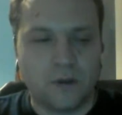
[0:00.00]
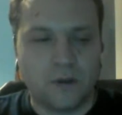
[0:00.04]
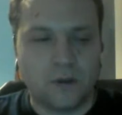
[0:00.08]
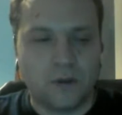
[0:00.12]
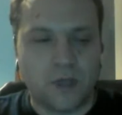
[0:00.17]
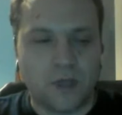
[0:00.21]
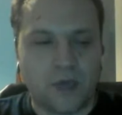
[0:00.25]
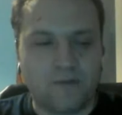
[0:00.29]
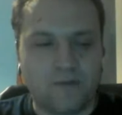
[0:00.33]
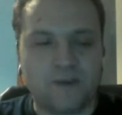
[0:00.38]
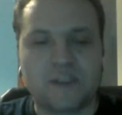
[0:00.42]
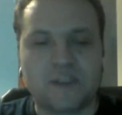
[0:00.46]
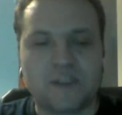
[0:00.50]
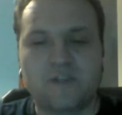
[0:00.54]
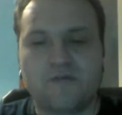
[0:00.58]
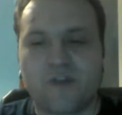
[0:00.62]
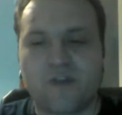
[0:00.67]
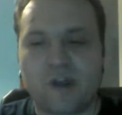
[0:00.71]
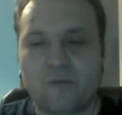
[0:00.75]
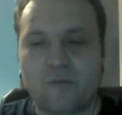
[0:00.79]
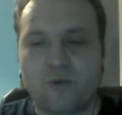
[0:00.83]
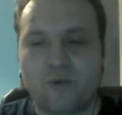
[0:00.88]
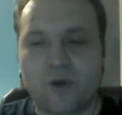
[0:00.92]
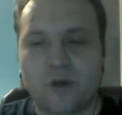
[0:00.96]
M V C
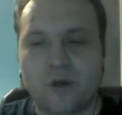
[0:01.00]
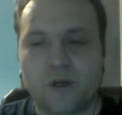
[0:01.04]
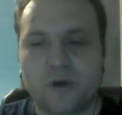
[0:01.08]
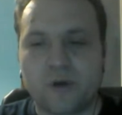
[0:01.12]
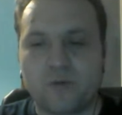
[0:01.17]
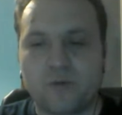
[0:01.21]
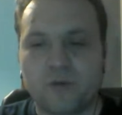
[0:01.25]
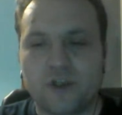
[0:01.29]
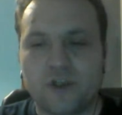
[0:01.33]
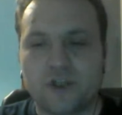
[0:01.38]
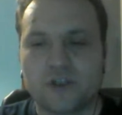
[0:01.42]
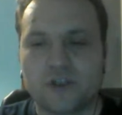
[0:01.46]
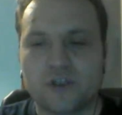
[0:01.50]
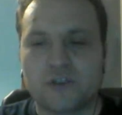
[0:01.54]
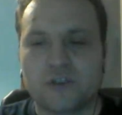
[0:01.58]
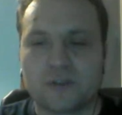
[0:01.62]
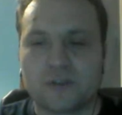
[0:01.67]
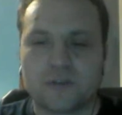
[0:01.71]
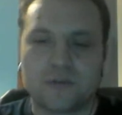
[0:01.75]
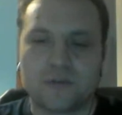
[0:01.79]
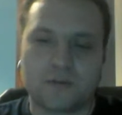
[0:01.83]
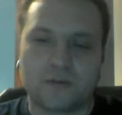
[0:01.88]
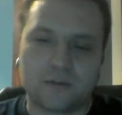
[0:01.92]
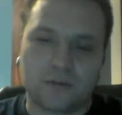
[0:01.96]
framework, which
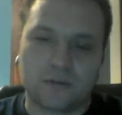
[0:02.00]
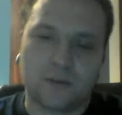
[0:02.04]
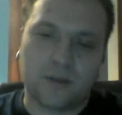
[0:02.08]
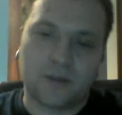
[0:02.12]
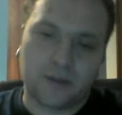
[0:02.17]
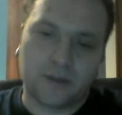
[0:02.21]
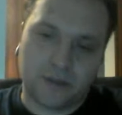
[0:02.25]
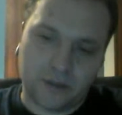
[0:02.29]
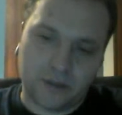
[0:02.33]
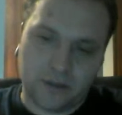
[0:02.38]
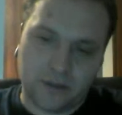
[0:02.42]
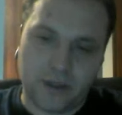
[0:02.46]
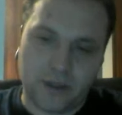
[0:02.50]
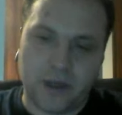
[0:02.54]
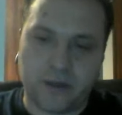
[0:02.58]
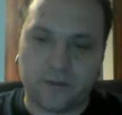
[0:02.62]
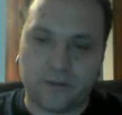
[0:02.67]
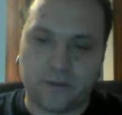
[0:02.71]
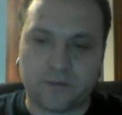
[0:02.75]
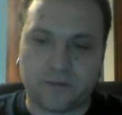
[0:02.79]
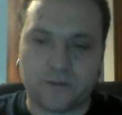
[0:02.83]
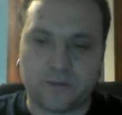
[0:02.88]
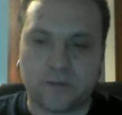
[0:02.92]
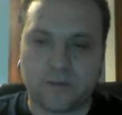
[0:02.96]
is the yeah
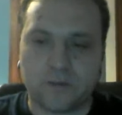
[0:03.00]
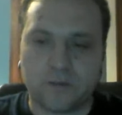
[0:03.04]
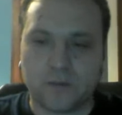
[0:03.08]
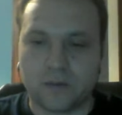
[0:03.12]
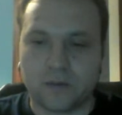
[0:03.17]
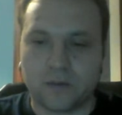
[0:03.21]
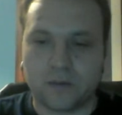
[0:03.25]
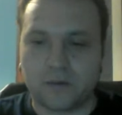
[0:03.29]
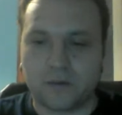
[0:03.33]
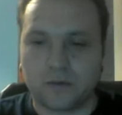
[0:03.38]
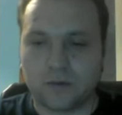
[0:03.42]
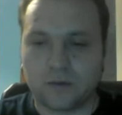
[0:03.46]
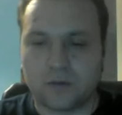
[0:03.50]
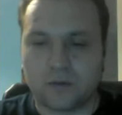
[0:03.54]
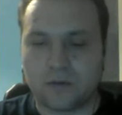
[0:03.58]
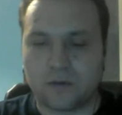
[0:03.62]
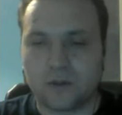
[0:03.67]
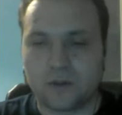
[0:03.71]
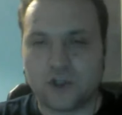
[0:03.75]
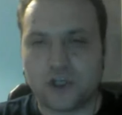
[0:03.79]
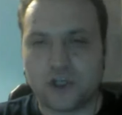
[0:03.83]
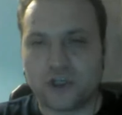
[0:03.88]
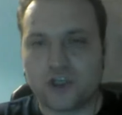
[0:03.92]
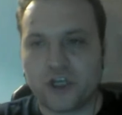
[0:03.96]

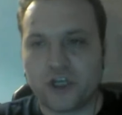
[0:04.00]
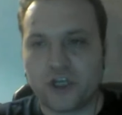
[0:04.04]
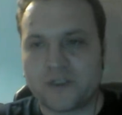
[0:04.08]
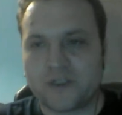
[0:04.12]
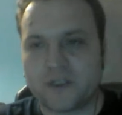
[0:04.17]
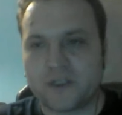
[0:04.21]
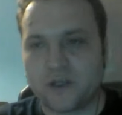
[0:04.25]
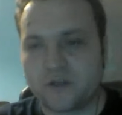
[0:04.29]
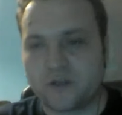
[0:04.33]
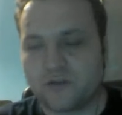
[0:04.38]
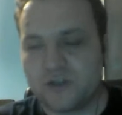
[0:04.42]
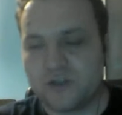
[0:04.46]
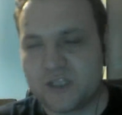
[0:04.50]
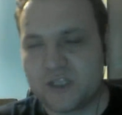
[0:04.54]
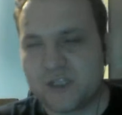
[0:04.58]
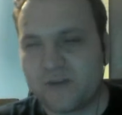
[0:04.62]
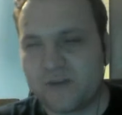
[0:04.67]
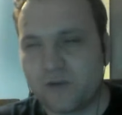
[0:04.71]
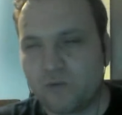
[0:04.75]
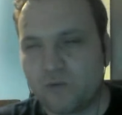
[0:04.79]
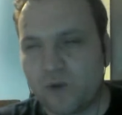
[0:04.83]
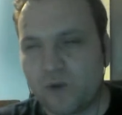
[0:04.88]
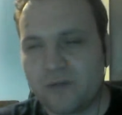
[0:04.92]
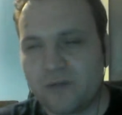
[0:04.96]
J S R three
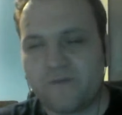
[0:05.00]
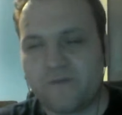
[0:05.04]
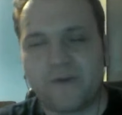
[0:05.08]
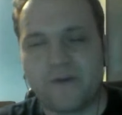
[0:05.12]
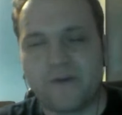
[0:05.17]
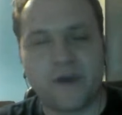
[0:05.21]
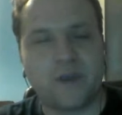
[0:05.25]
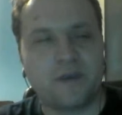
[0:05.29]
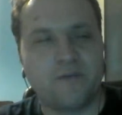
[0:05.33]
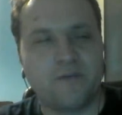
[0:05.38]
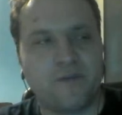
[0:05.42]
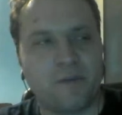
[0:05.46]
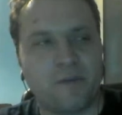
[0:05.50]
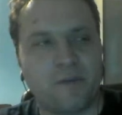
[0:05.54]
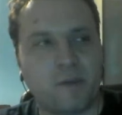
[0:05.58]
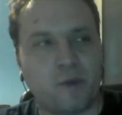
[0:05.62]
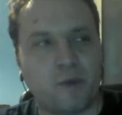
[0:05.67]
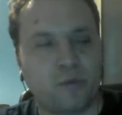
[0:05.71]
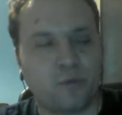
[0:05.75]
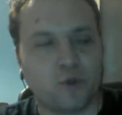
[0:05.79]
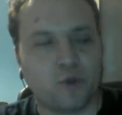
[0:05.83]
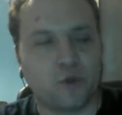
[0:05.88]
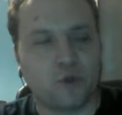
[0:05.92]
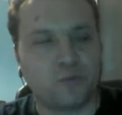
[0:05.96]
seven one, if, I, if I'm
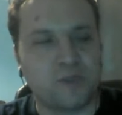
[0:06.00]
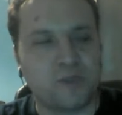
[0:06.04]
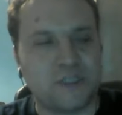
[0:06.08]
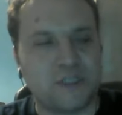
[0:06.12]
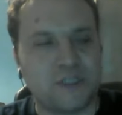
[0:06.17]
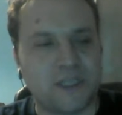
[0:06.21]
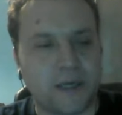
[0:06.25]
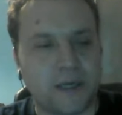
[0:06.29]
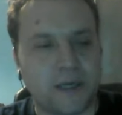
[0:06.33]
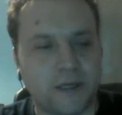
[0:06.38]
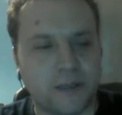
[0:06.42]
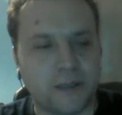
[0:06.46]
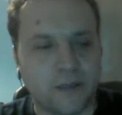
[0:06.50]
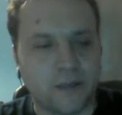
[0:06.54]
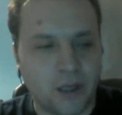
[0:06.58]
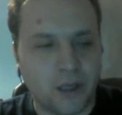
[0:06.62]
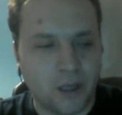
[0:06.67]
not mistaken.